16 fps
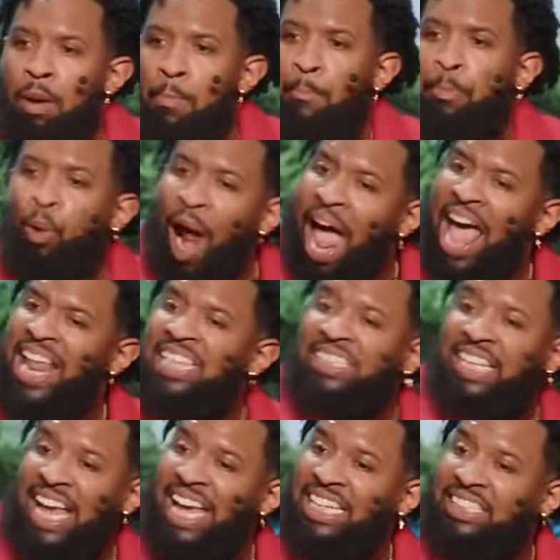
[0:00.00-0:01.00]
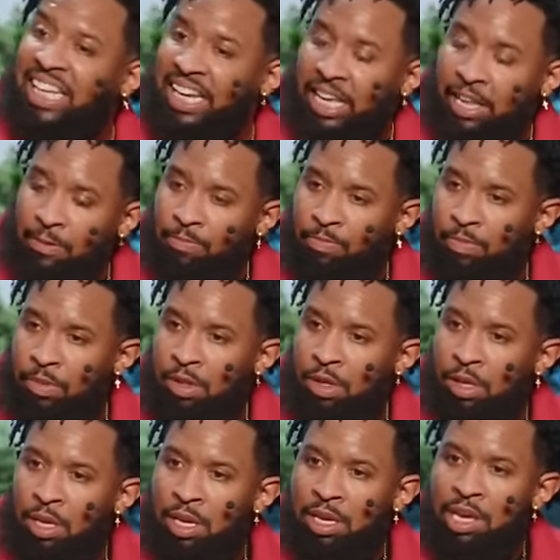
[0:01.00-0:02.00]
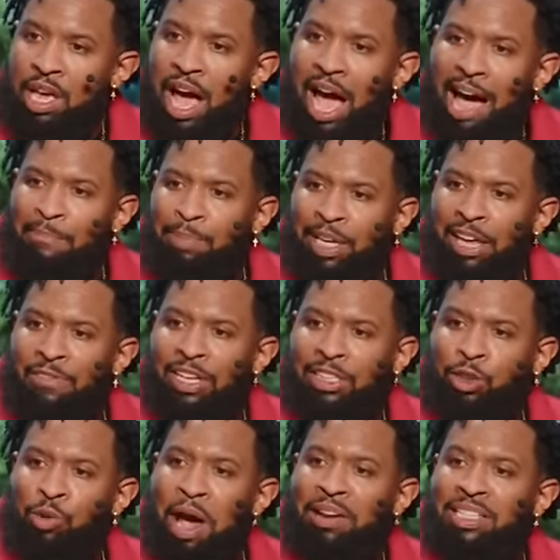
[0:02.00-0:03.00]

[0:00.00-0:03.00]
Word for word: Bread is easy. I believe he's trying